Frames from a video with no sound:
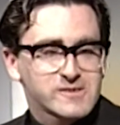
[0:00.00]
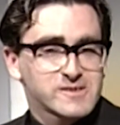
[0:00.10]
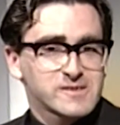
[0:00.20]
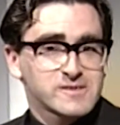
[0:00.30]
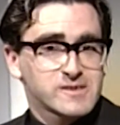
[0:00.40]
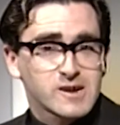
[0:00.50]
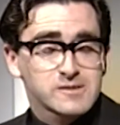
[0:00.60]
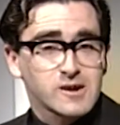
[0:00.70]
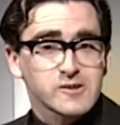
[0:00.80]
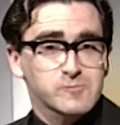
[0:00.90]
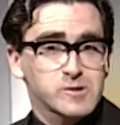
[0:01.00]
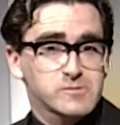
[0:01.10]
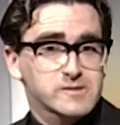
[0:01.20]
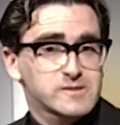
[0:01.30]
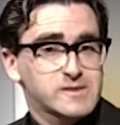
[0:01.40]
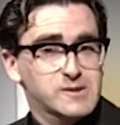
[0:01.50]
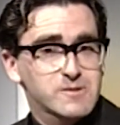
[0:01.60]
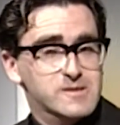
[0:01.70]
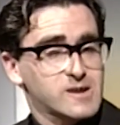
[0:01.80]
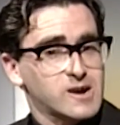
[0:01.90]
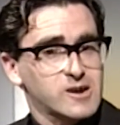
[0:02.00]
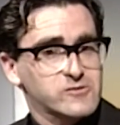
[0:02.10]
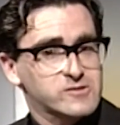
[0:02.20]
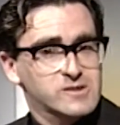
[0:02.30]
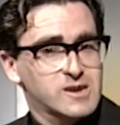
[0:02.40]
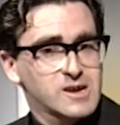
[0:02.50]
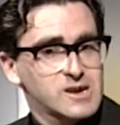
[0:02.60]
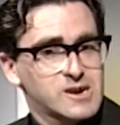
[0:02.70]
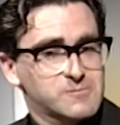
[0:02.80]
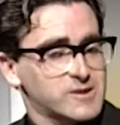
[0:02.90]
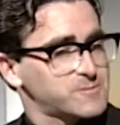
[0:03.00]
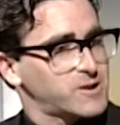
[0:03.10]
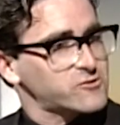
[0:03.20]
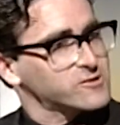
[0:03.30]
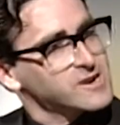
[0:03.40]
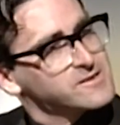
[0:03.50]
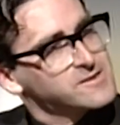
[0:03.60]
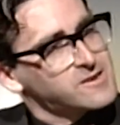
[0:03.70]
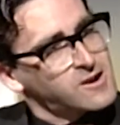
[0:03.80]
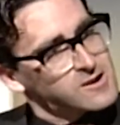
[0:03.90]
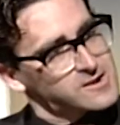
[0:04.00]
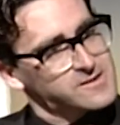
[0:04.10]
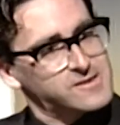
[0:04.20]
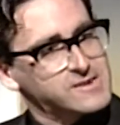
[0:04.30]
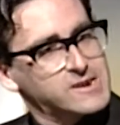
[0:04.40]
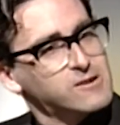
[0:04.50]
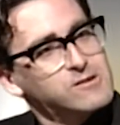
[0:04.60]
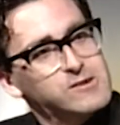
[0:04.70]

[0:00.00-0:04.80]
This is uh, Tosh Berman. This is Tea with Tosh. And my special guest is artist Carole